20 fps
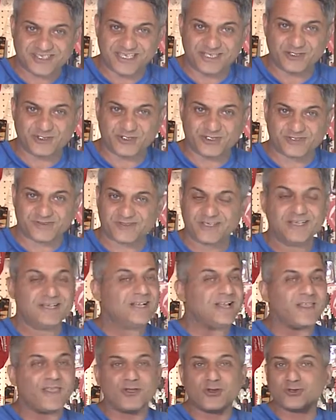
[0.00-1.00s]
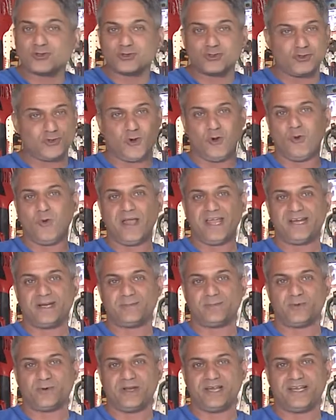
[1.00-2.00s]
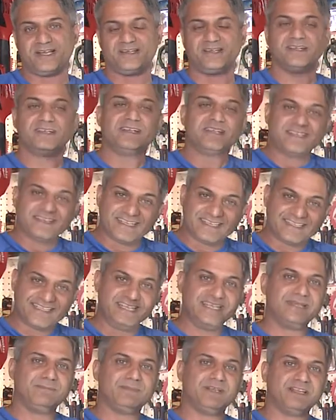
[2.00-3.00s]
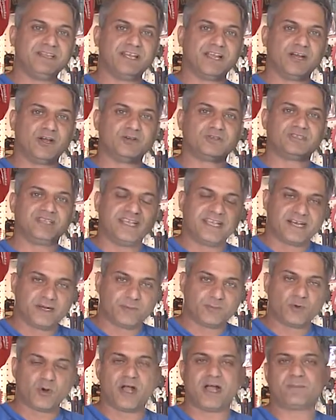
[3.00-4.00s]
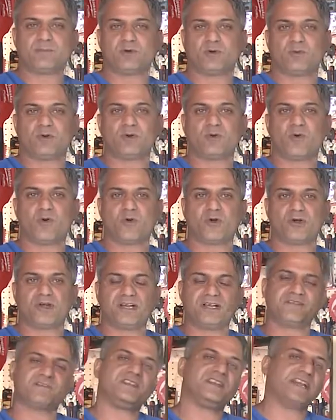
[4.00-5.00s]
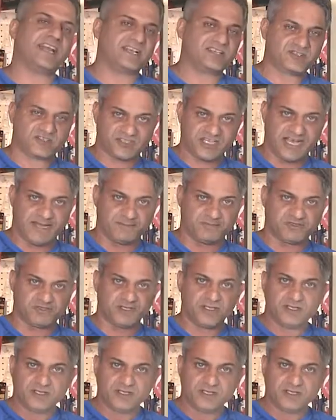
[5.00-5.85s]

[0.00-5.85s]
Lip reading: inches. There's no way to bring the team in there to get a proper recording of the next steps.